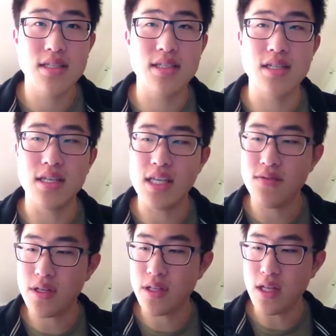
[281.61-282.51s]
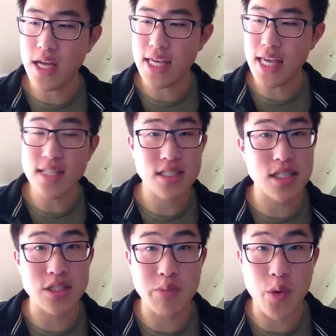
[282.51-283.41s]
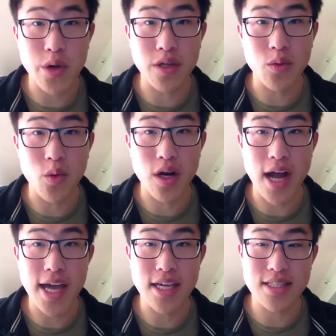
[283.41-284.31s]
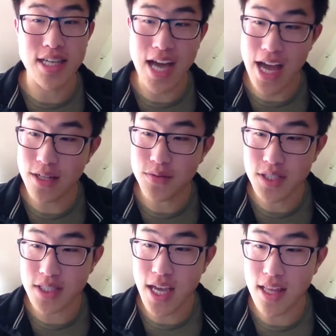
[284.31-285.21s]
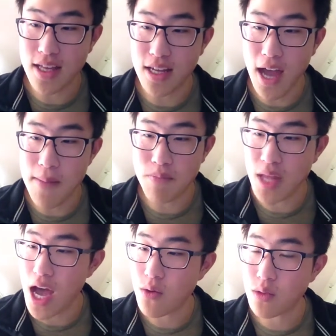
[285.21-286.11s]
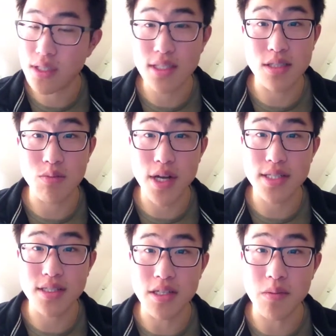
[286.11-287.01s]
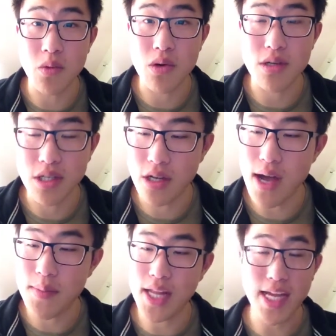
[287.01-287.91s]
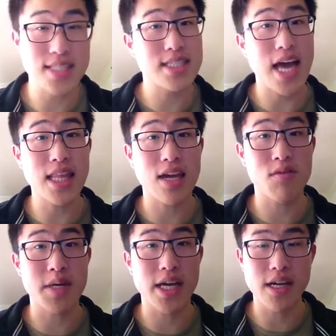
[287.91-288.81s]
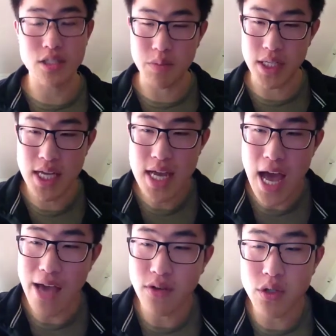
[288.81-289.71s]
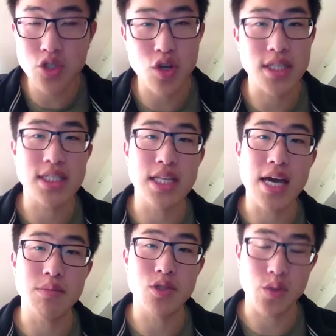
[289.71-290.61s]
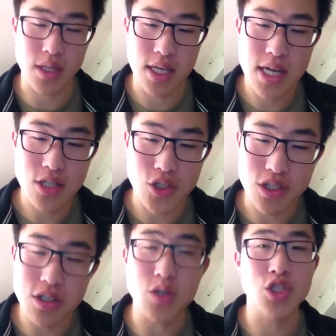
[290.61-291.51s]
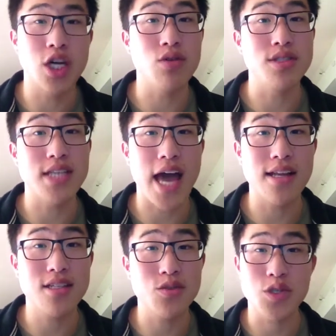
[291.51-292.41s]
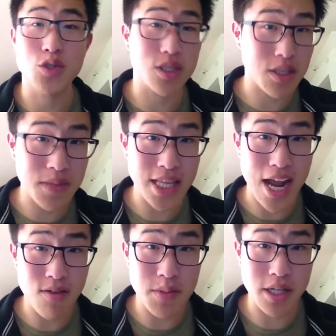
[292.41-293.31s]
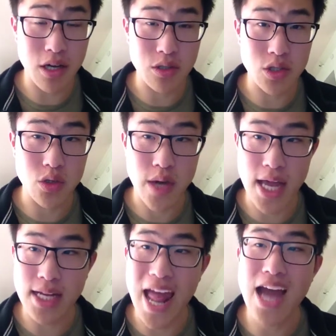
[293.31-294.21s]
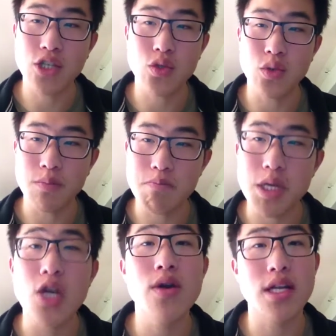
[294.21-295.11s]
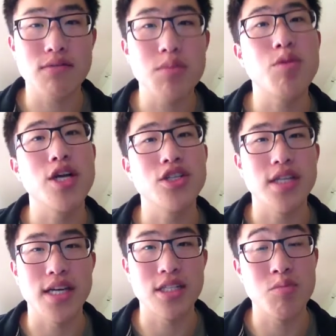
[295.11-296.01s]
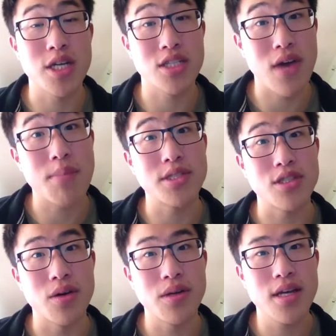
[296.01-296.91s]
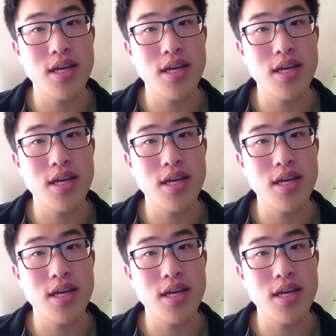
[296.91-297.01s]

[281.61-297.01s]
to even get to this point where I can kind of say that I'm not really depressed anymore. I get sad like everybody else, but I've always drawn this line between just, general sadness, which is something that everybody goes through, and an actual period of depression, like a depressive episode.